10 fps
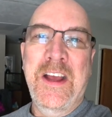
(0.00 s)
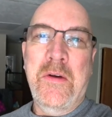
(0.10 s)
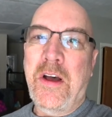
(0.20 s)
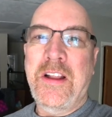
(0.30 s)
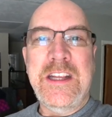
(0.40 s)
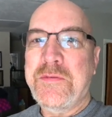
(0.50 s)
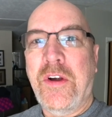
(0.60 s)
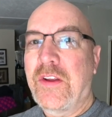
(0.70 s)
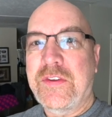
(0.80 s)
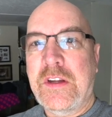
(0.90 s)
well, at least we're
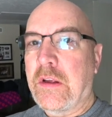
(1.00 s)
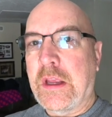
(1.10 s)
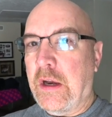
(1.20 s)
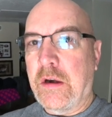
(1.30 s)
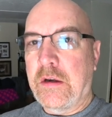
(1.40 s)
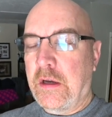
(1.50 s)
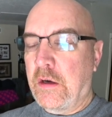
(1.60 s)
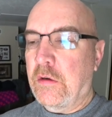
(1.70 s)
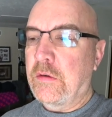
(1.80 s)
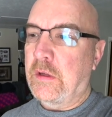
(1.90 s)
all still here, you
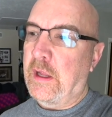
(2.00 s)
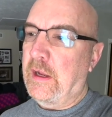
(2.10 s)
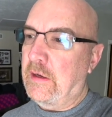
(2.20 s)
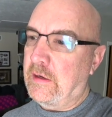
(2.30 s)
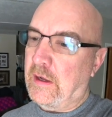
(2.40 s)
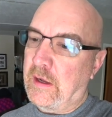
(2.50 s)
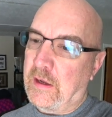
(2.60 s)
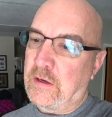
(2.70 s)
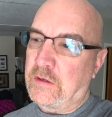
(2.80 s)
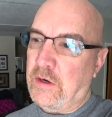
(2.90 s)
know, and
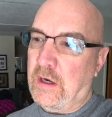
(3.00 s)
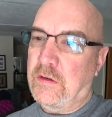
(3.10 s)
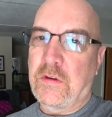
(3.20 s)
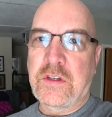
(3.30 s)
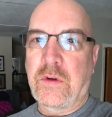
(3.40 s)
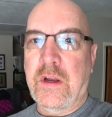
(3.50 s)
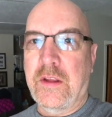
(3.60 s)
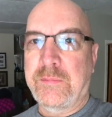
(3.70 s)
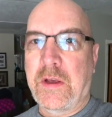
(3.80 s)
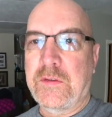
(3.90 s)
trying to enjoy it
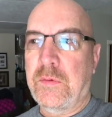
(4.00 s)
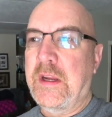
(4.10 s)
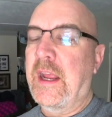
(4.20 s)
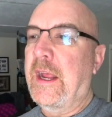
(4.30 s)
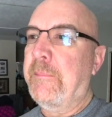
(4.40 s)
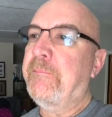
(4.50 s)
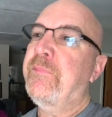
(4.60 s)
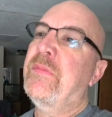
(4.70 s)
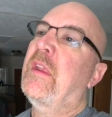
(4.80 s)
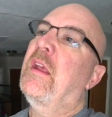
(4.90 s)
as best we can.
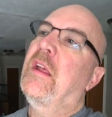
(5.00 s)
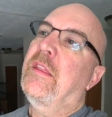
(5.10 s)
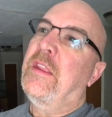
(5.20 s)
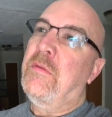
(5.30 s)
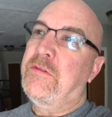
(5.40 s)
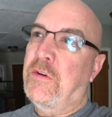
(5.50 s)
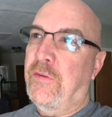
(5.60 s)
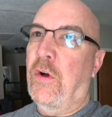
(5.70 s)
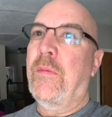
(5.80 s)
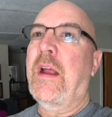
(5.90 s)
Then we drove
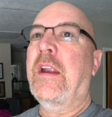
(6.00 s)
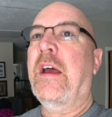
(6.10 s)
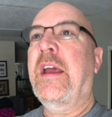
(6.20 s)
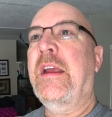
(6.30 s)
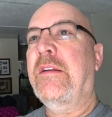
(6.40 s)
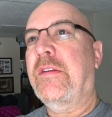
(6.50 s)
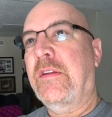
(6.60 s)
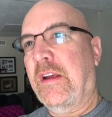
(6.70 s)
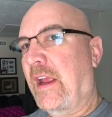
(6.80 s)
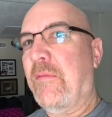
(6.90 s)
home that night,
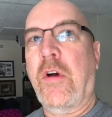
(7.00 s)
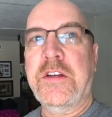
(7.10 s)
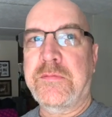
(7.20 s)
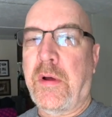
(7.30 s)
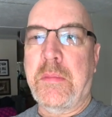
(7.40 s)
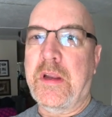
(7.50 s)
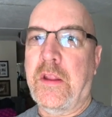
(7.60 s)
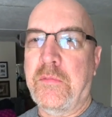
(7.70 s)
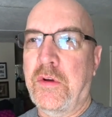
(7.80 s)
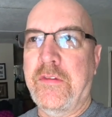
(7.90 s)
again, watched probably
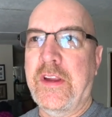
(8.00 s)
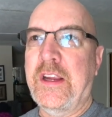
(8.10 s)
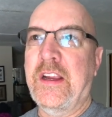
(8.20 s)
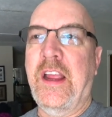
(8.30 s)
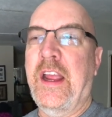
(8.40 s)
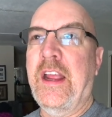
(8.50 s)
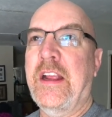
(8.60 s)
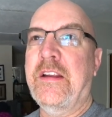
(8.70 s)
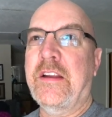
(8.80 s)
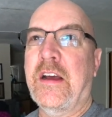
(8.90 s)
another movie,
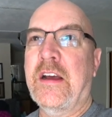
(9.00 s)
and